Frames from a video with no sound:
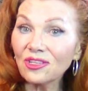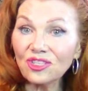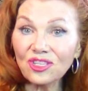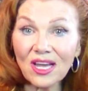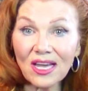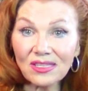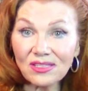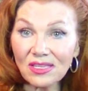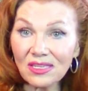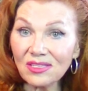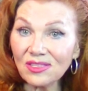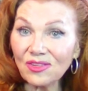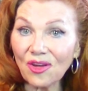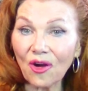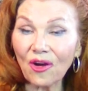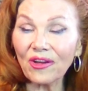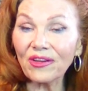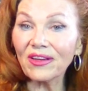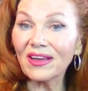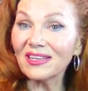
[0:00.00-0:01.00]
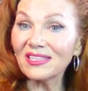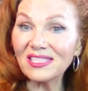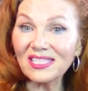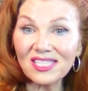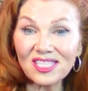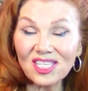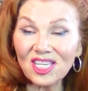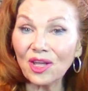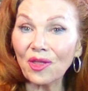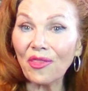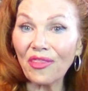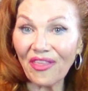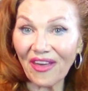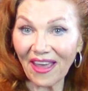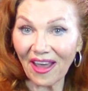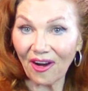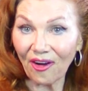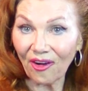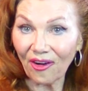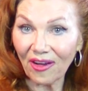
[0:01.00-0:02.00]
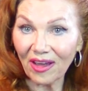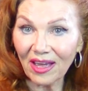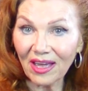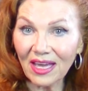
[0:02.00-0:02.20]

chances are it's still there.